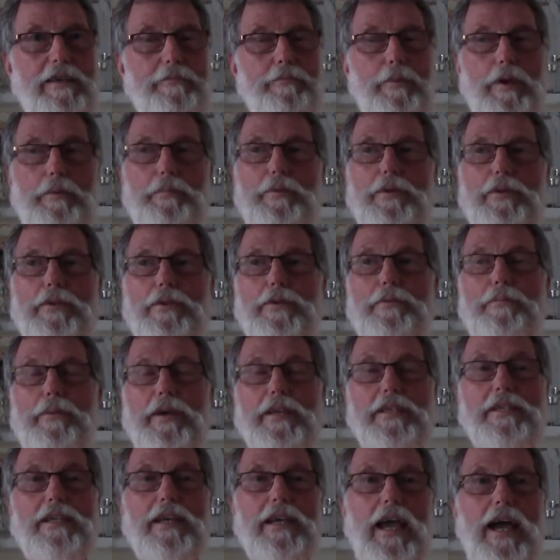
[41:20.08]
Maybe the
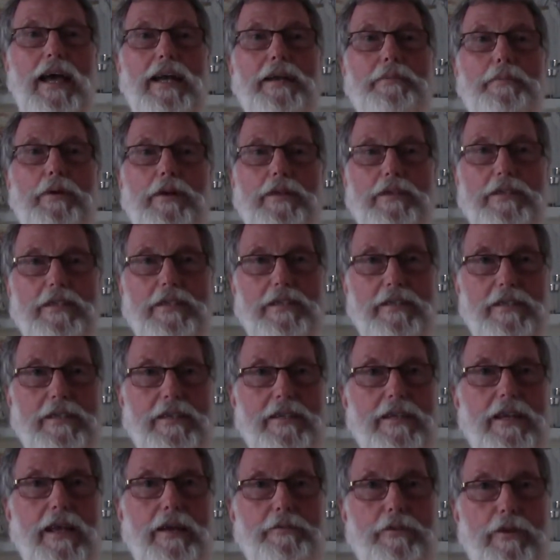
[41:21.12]
domestic animals
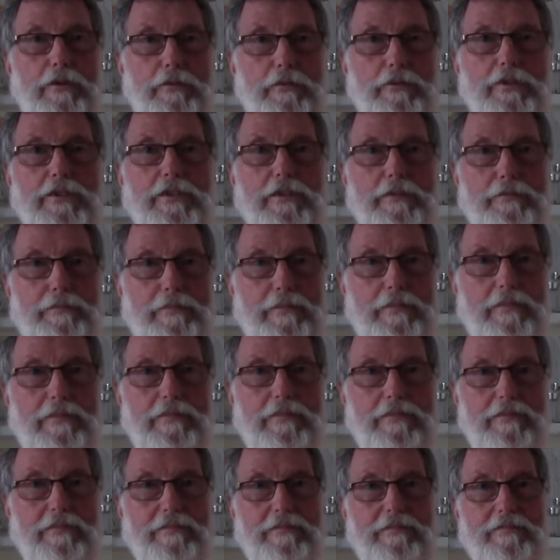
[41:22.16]
didn't have that wisdom.
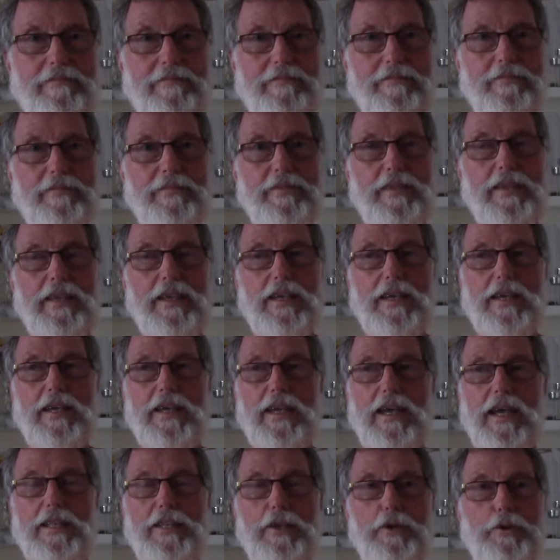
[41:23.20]

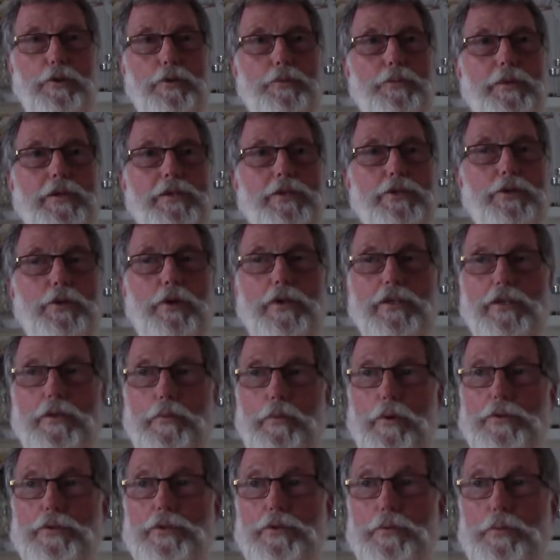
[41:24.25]
And the humans who are
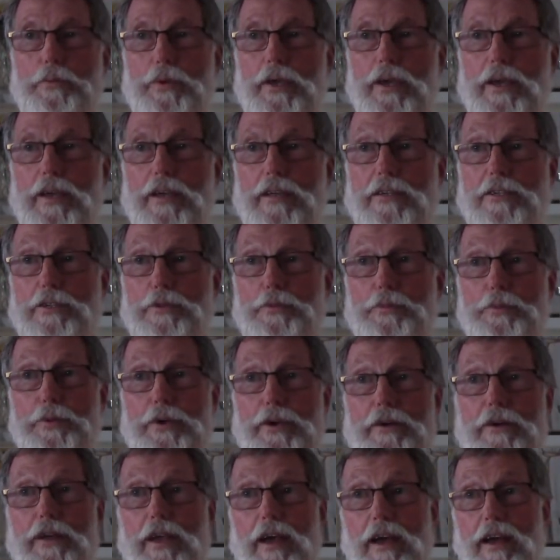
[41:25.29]
supposed to be
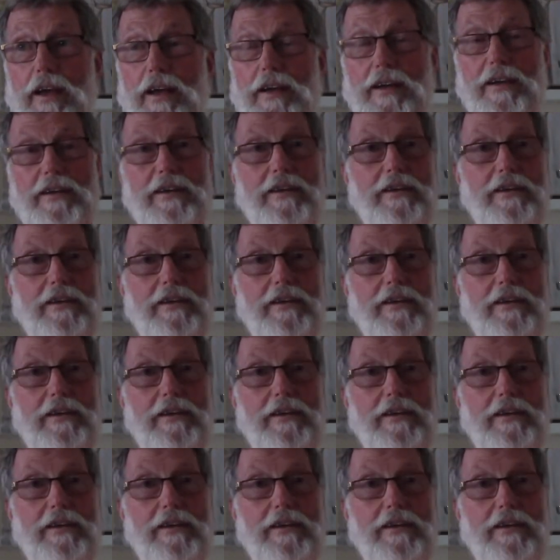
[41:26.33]
superior